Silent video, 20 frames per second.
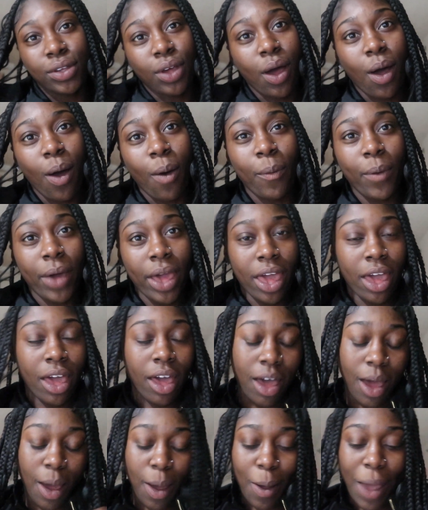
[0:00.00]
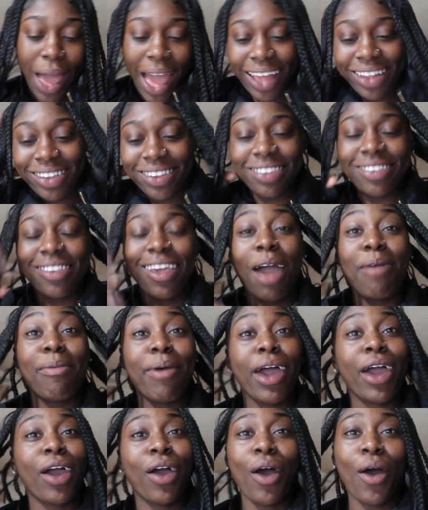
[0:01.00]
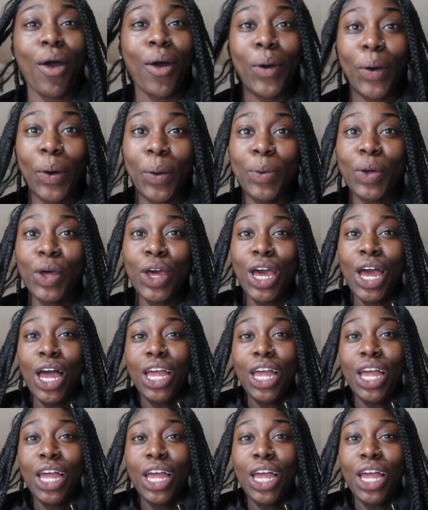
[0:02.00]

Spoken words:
it going? I just got back home.